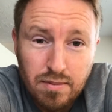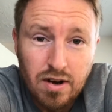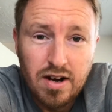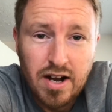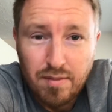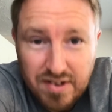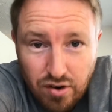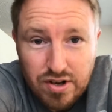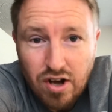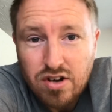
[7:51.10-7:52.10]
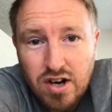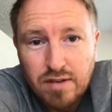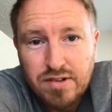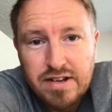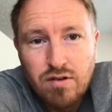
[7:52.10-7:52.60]
And I'm sorry that I can't
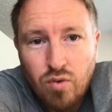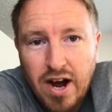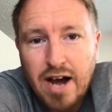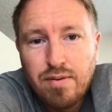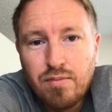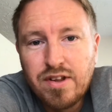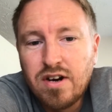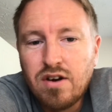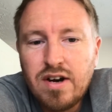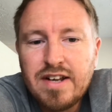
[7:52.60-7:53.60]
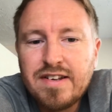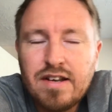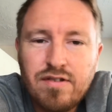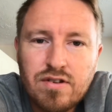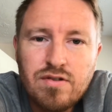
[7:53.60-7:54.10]
update you on what happened with the RS.
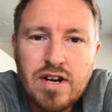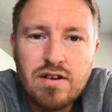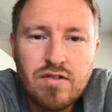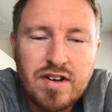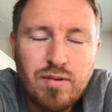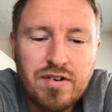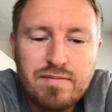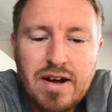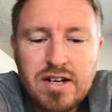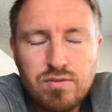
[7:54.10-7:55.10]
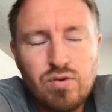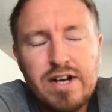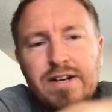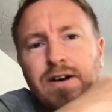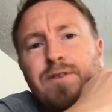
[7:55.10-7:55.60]
If I do get a response back, I will
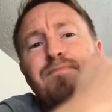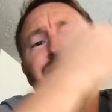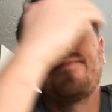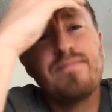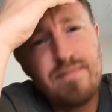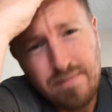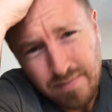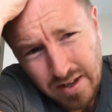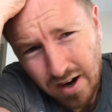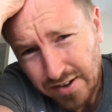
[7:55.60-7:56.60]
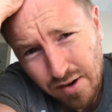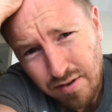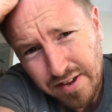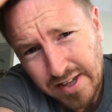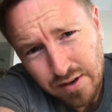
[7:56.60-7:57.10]
let you know. I
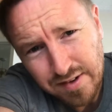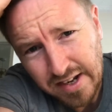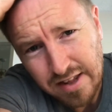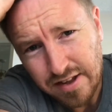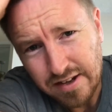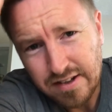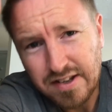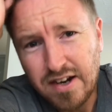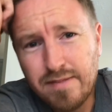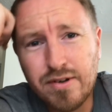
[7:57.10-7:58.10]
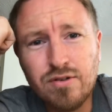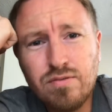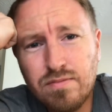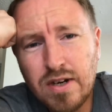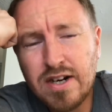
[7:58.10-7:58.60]
don't think it was anything
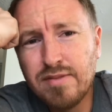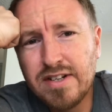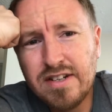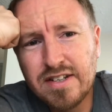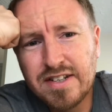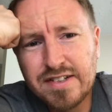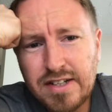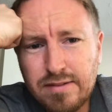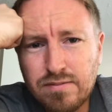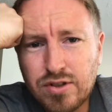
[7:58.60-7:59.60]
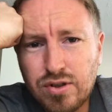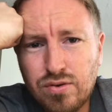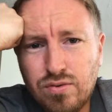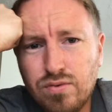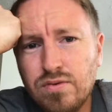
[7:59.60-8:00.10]
terminal. They didn't seem
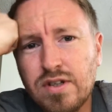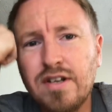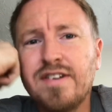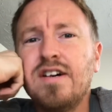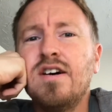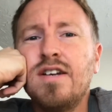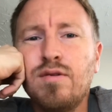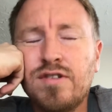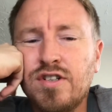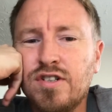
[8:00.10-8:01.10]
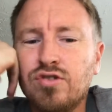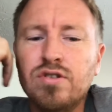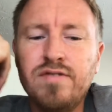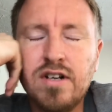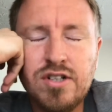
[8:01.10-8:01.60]
too concerned. It was just a
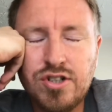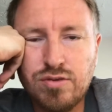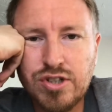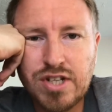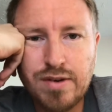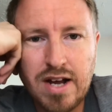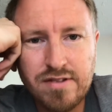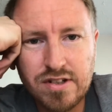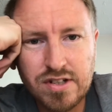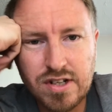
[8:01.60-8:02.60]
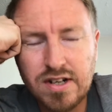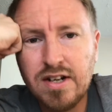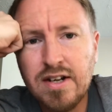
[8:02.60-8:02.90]
trivial issue which they were having to